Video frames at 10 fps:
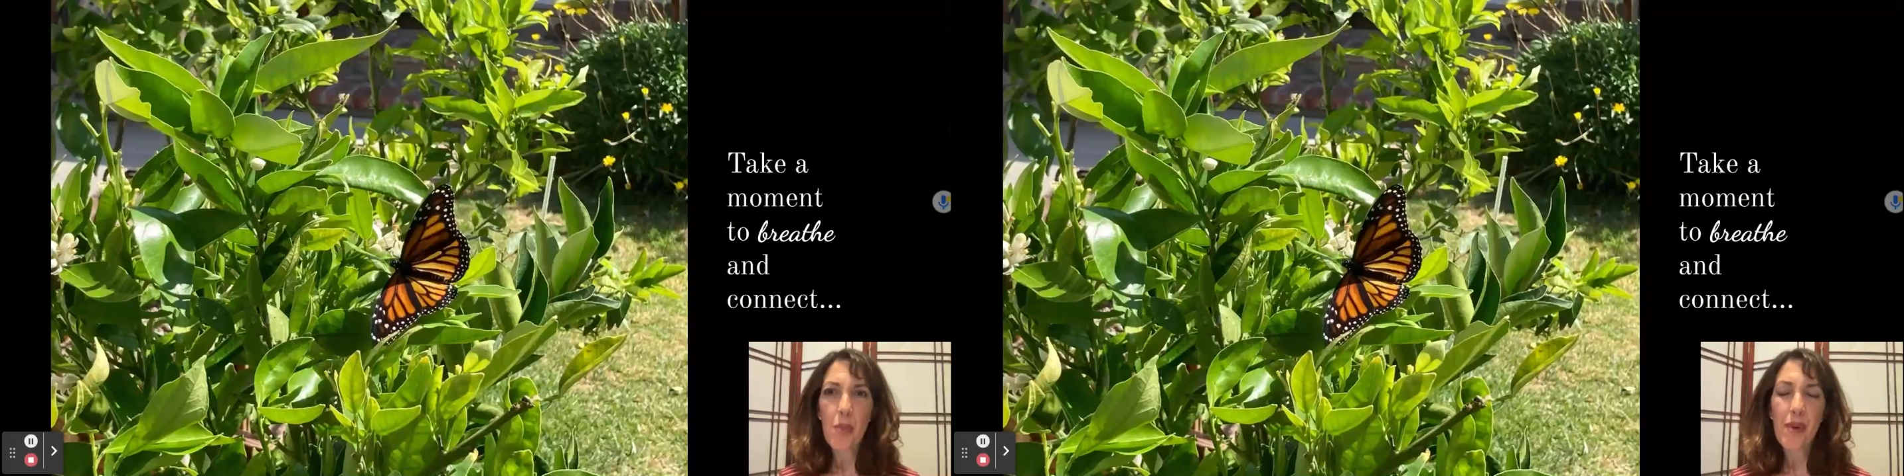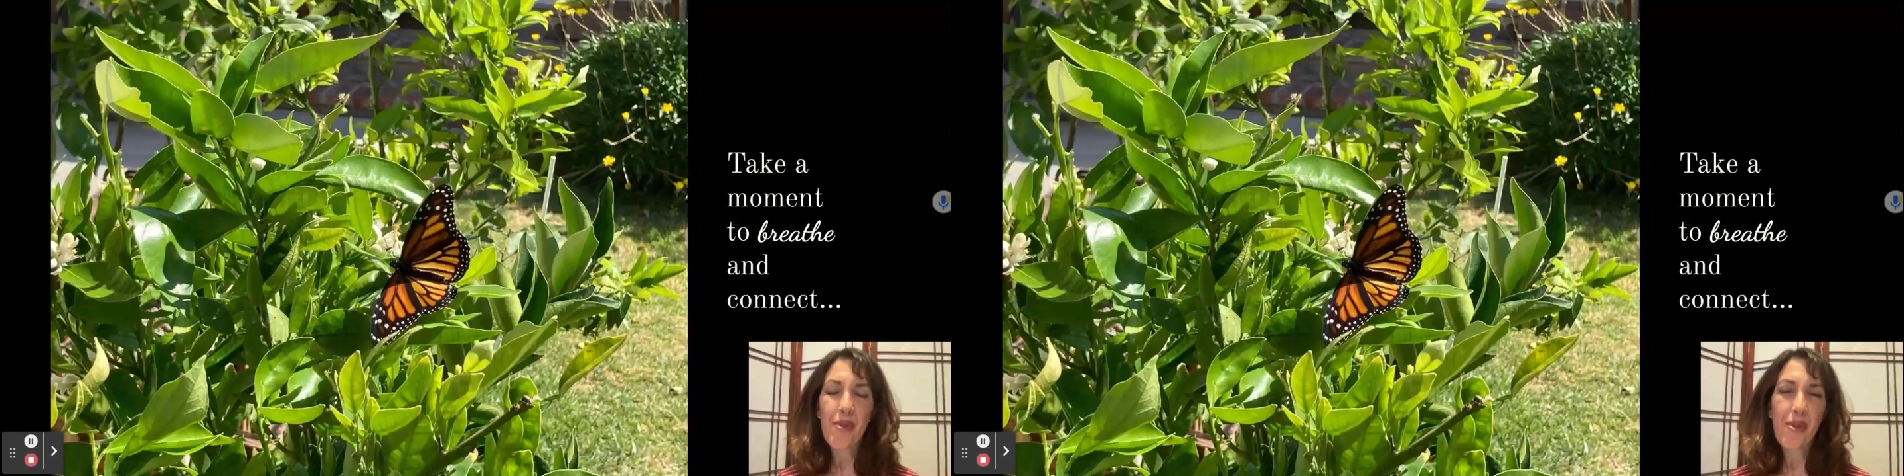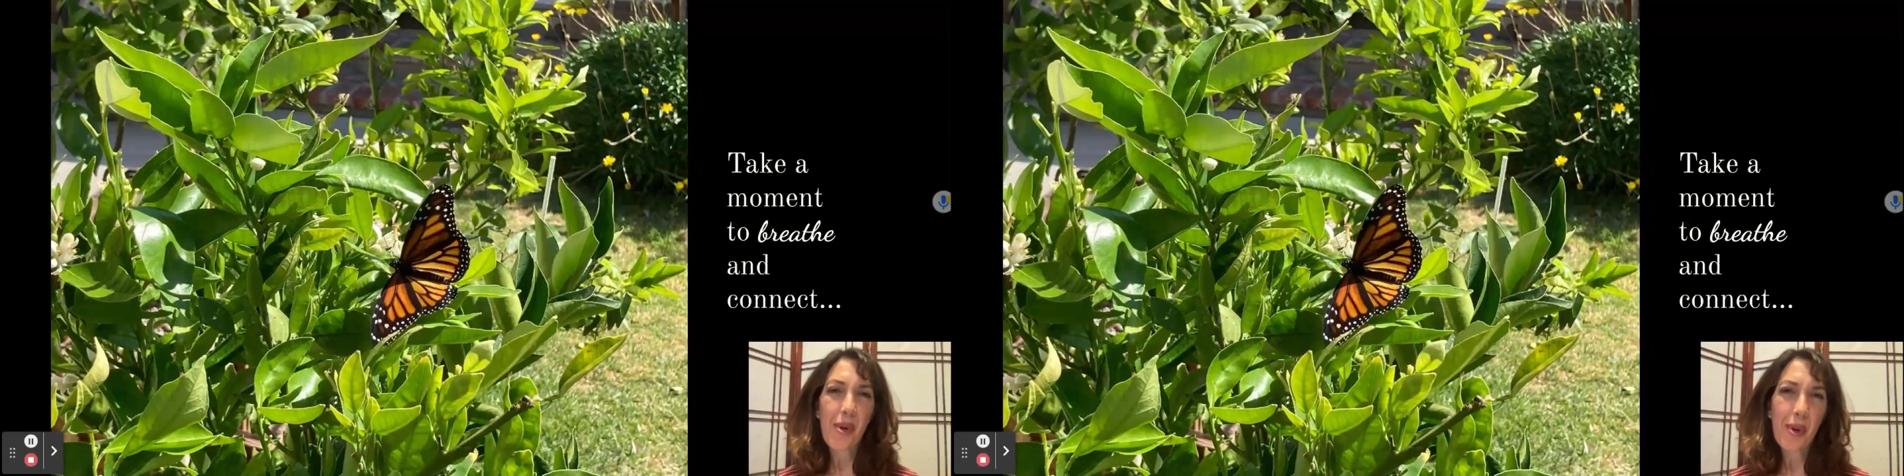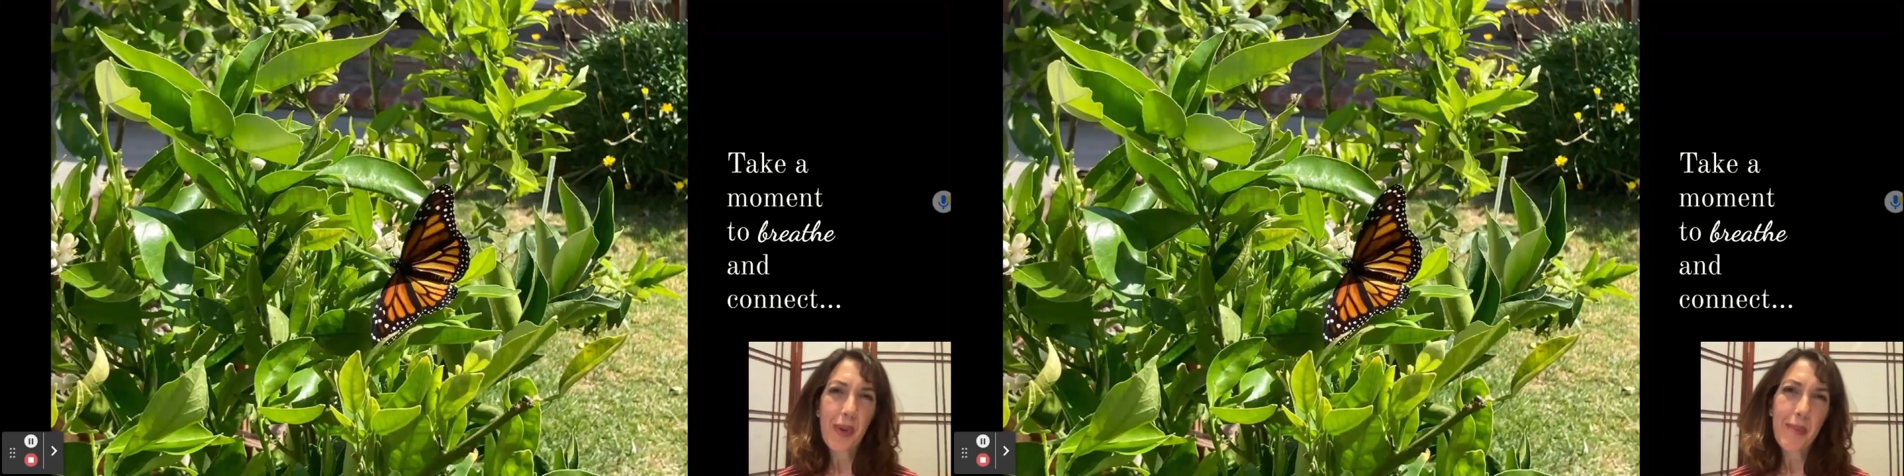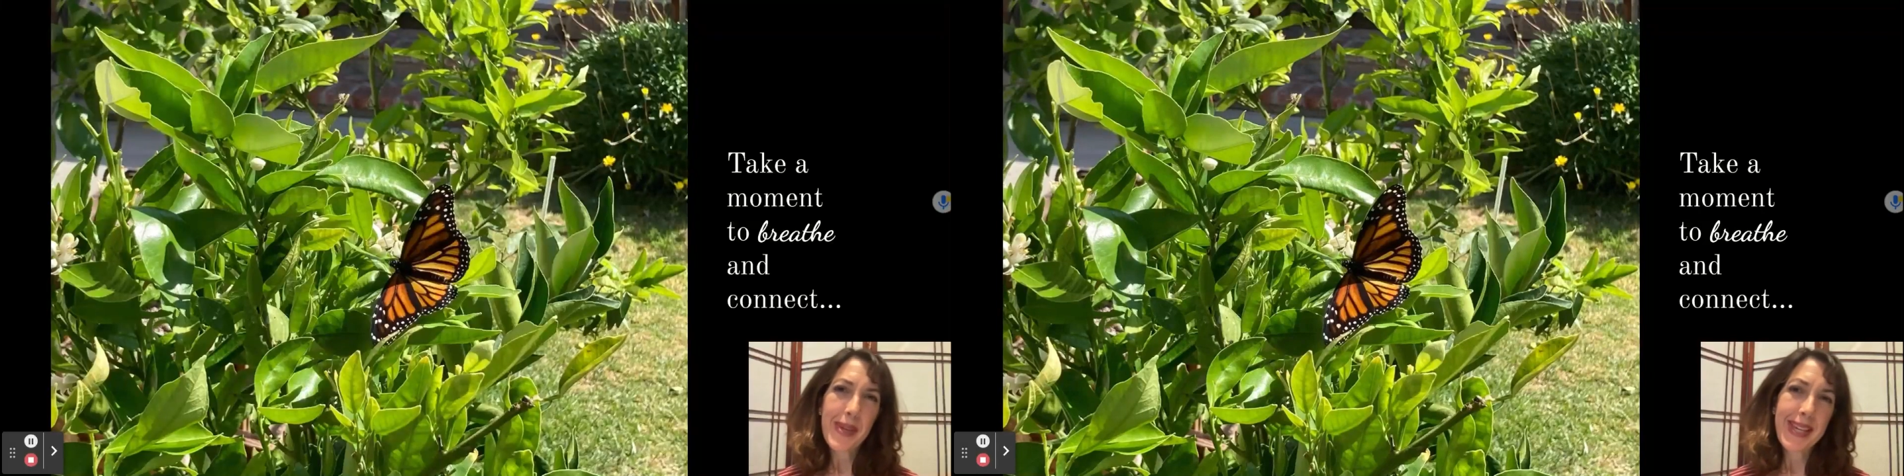Before
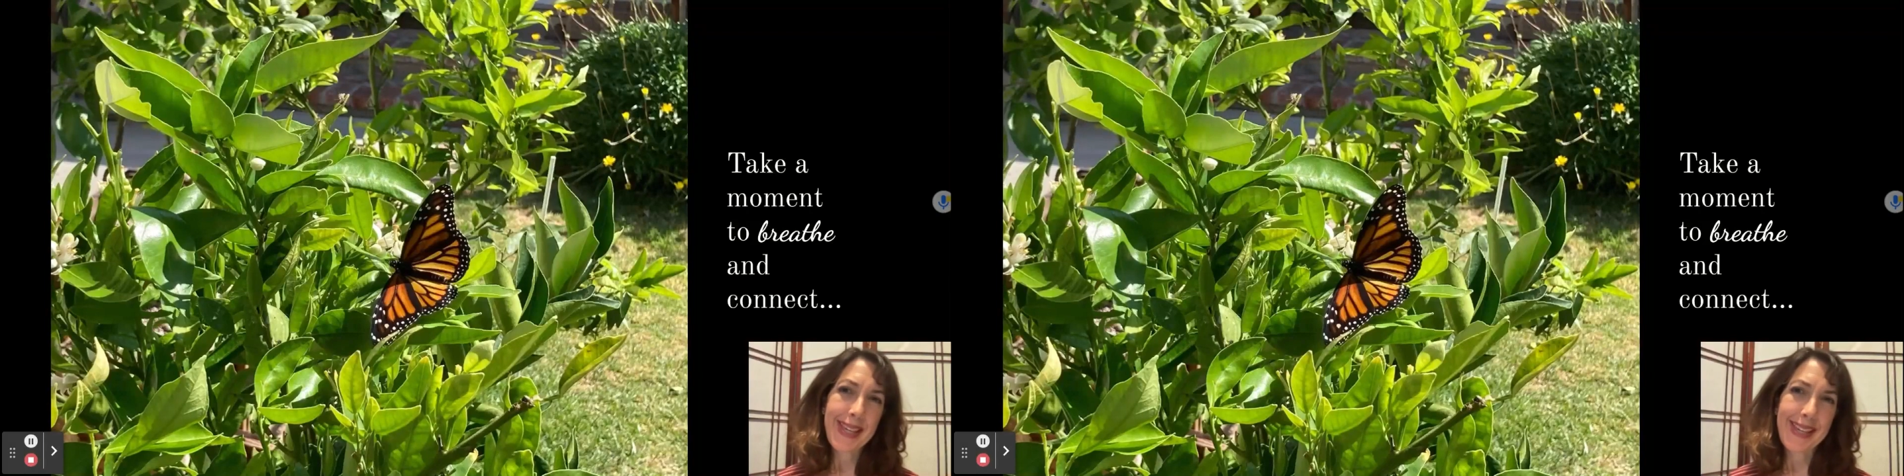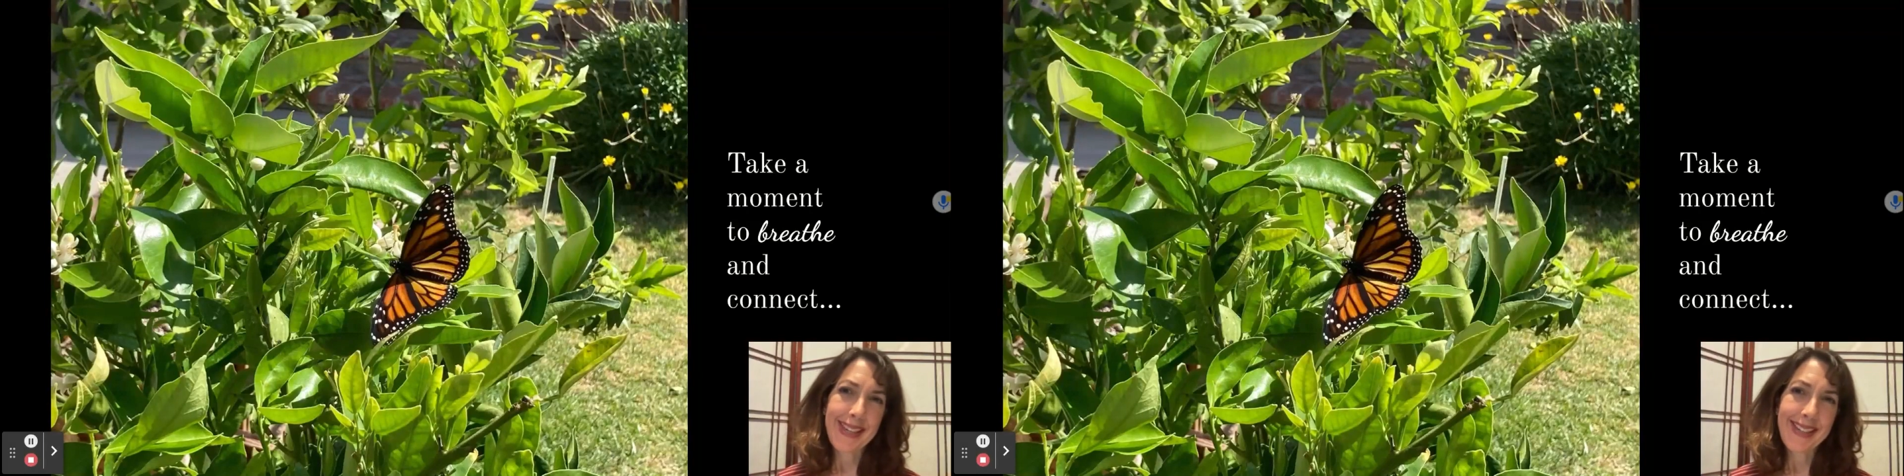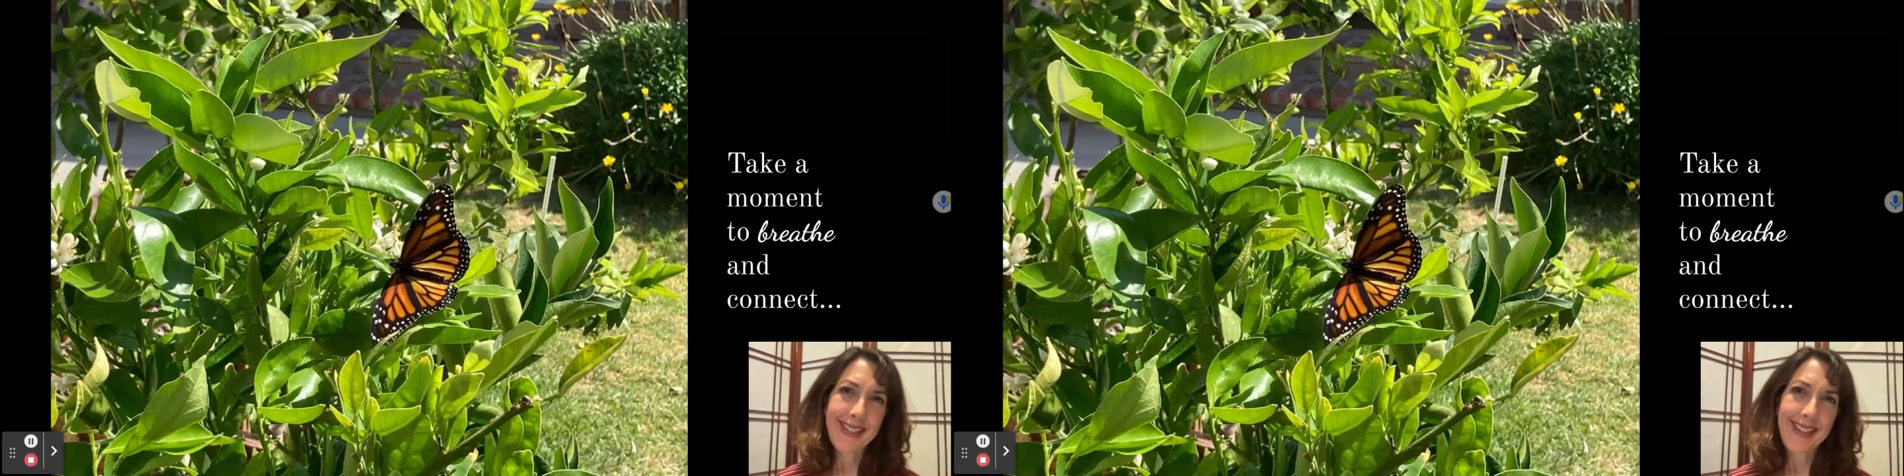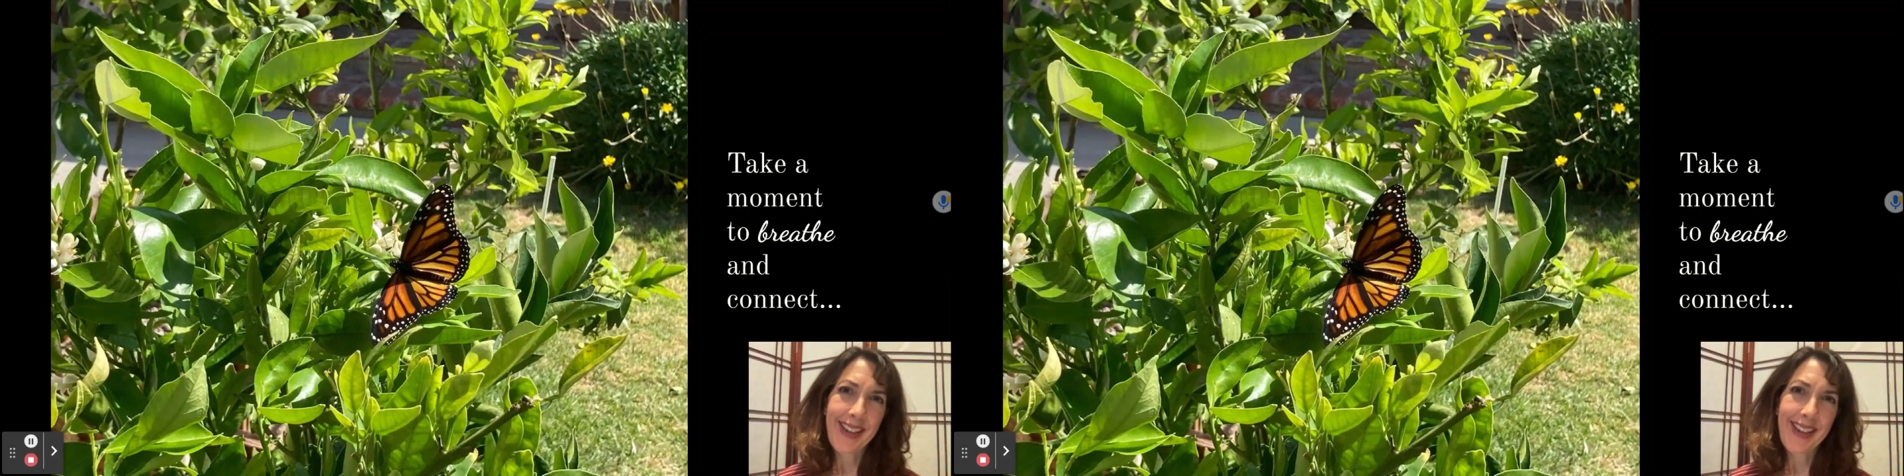we begin,